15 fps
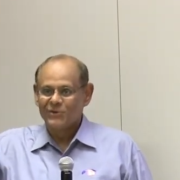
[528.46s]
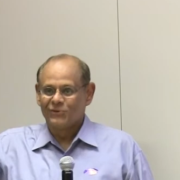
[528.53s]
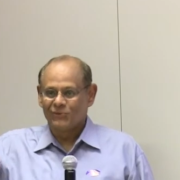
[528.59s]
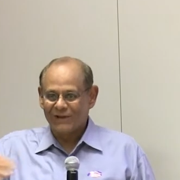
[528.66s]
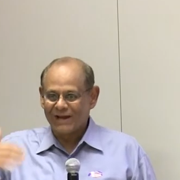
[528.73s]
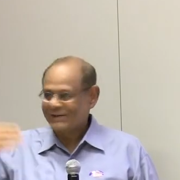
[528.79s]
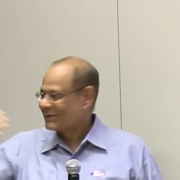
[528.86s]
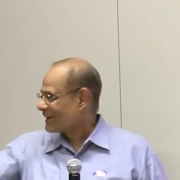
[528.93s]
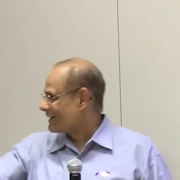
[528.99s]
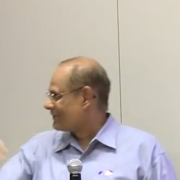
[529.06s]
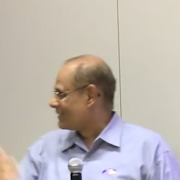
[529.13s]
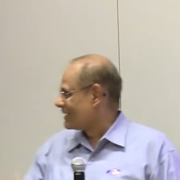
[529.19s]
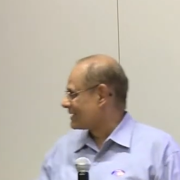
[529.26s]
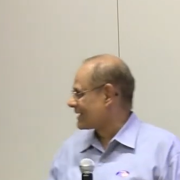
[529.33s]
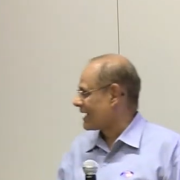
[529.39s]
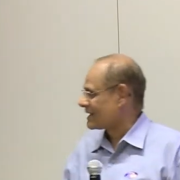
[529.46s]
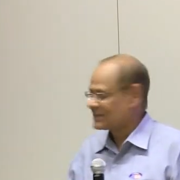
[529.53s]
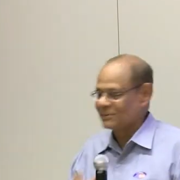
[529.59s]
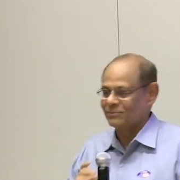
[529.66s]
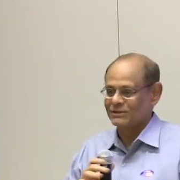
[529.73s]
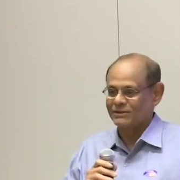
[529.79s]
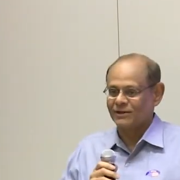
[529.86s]
we had to we had to catch
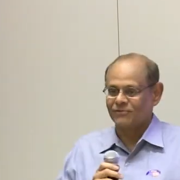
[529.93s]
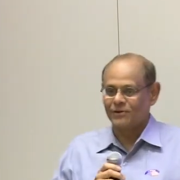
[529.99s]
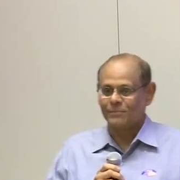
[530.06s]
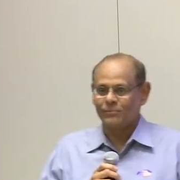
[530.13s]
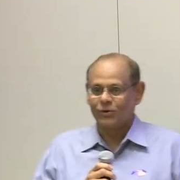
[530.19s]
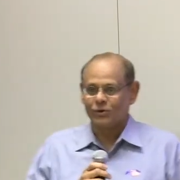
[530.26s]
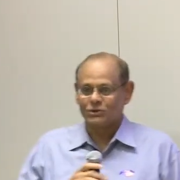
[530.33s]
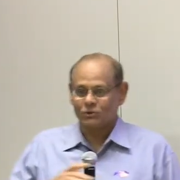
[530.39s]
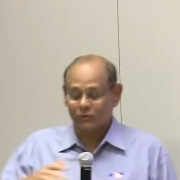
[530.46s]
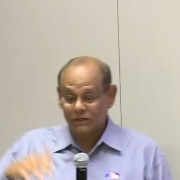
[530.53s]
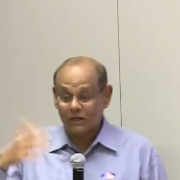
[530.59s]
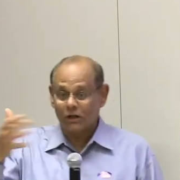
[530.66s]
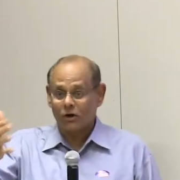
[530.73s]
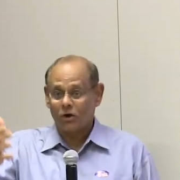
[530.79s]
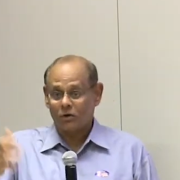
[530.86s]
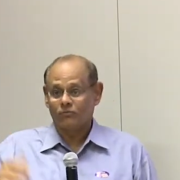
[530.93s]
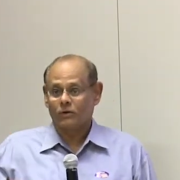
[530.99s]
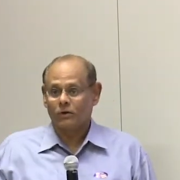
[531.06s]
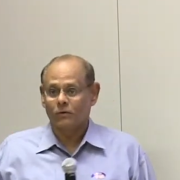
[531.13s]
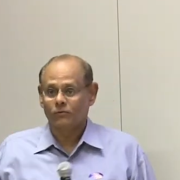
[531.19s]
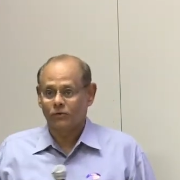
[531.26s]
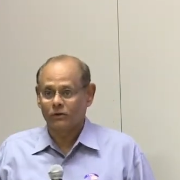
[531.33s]
up with the Flipboard. so we did a lot
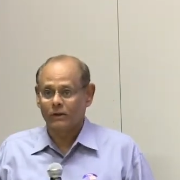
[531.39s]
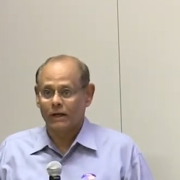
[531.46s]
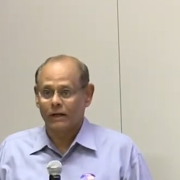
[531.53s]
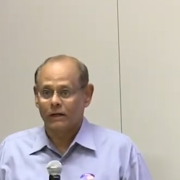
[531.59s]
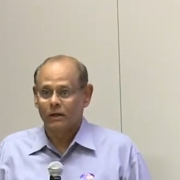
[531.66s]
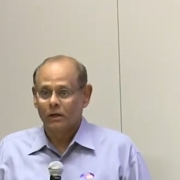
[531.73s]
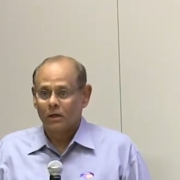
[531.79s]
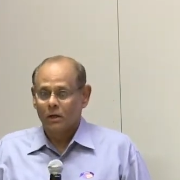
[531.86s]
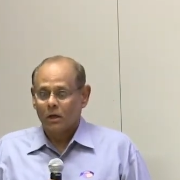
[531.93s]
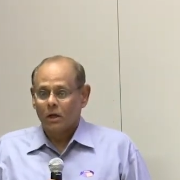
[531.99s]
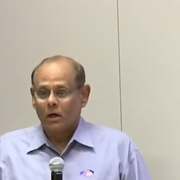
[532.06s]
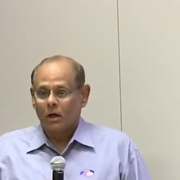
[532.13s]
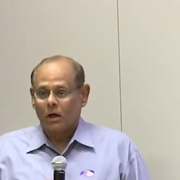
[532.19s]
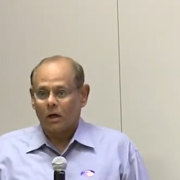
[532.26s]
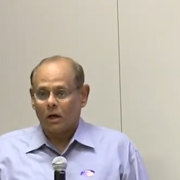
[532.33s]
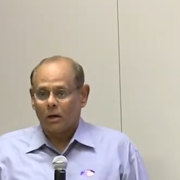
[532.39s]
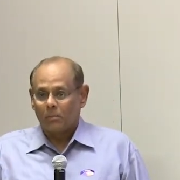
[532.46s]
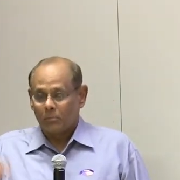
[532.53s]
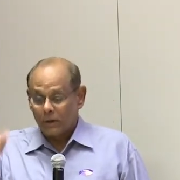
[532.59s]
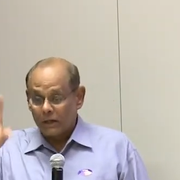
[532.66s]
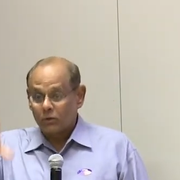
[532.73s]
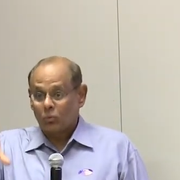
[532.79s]
uh, for that.
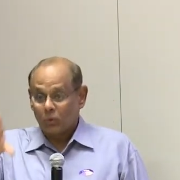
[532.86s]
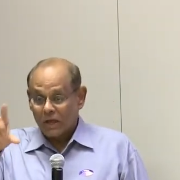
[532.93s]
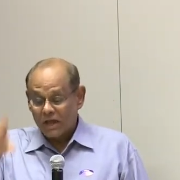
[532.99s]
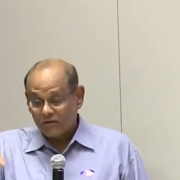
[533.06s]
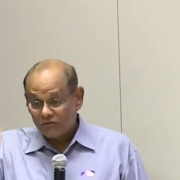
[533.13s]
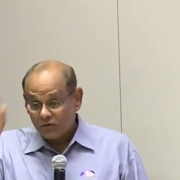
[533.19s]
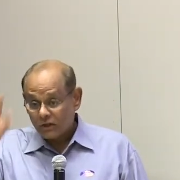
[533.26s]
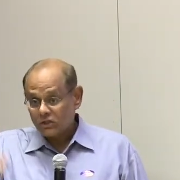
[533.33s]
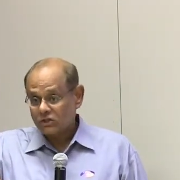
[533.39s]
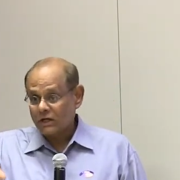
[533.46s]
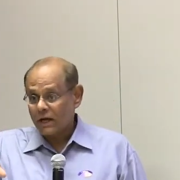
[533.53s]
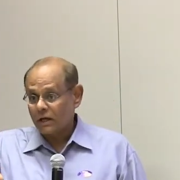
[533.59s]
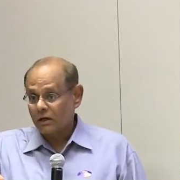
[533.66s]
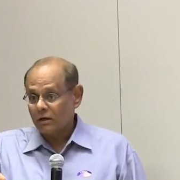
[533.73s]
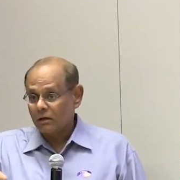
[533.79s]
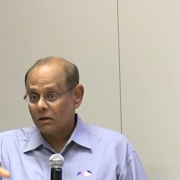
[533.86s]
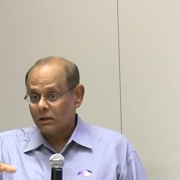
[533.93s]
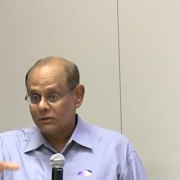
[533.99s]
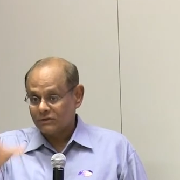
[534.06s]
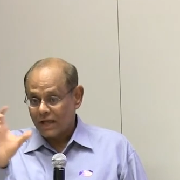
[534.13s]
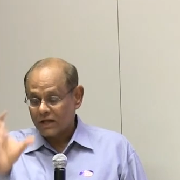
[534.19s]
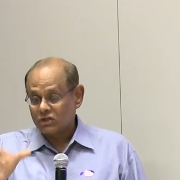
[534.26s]
Uh, but every channel
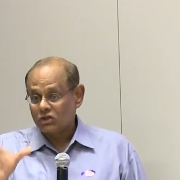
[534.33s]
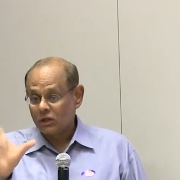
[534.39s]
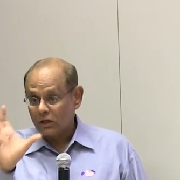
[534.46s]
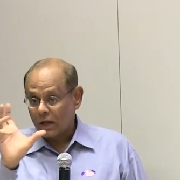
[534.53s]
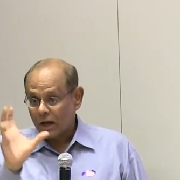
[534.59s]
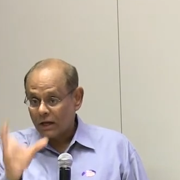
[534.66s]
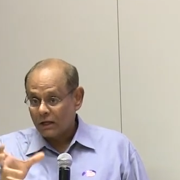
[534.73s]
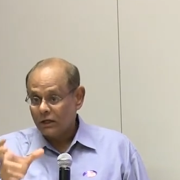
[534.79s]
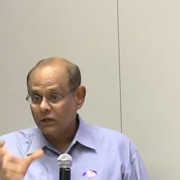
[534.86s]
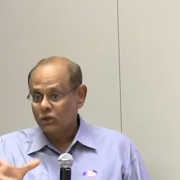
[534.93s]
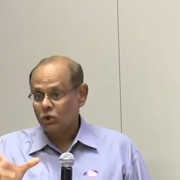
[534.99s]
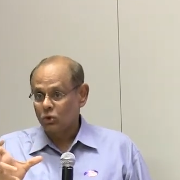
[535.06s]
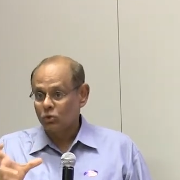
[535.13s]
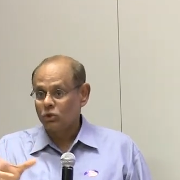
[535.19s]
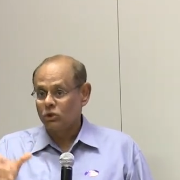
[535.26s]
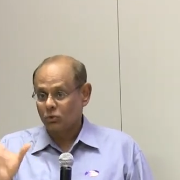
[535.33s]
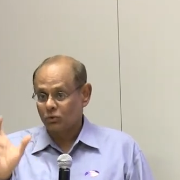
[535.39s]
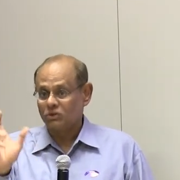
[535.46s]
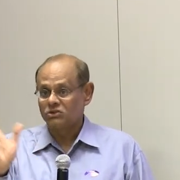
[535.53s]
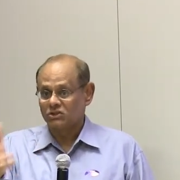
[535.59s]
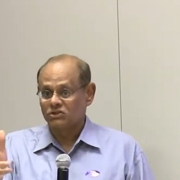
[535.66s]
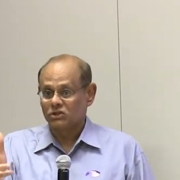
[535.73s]
is actually highly tuned
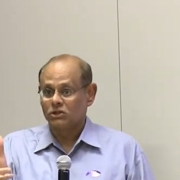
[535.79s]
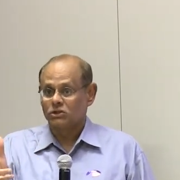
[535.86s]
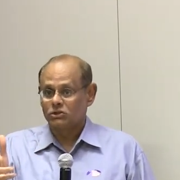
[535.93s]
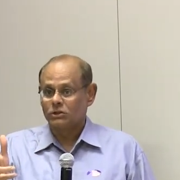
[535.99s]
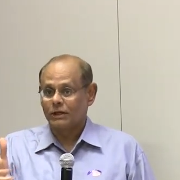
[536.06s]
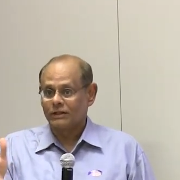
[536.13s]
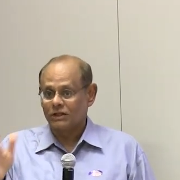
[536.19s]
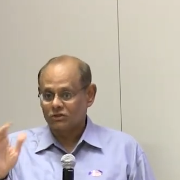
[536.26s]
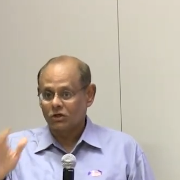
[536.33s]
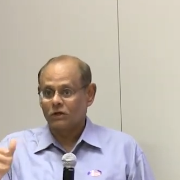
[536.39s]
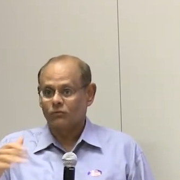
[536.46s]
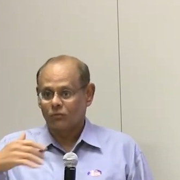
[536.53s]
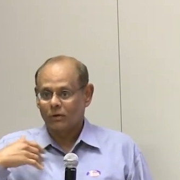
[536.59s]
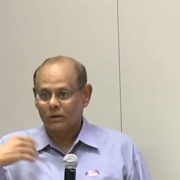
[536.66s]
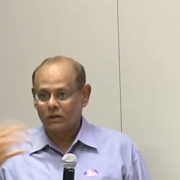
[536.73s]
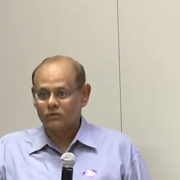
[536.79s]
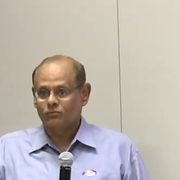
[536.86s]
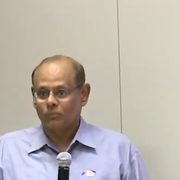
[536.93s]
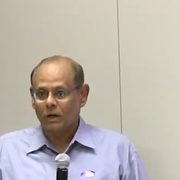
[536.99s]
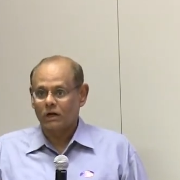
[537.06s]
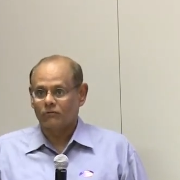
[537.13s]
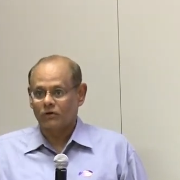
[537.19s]
towards the search, and that's sort of uh, that's
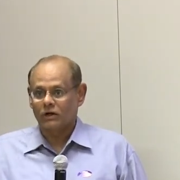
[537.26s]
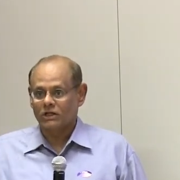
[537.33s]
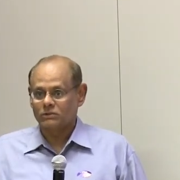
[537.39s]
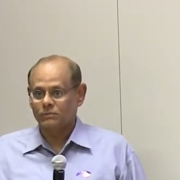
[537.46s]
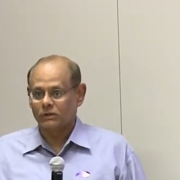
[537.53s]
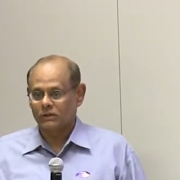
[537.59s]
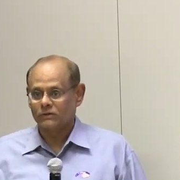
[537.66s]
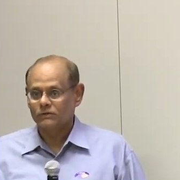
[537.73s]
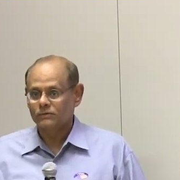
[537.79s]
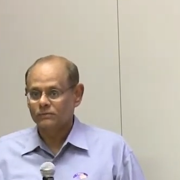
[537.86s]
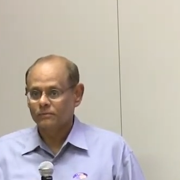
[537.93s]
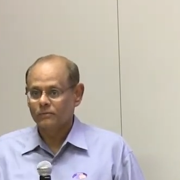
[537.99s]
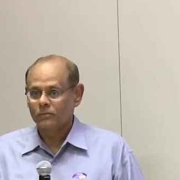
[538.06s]
part of our expertise.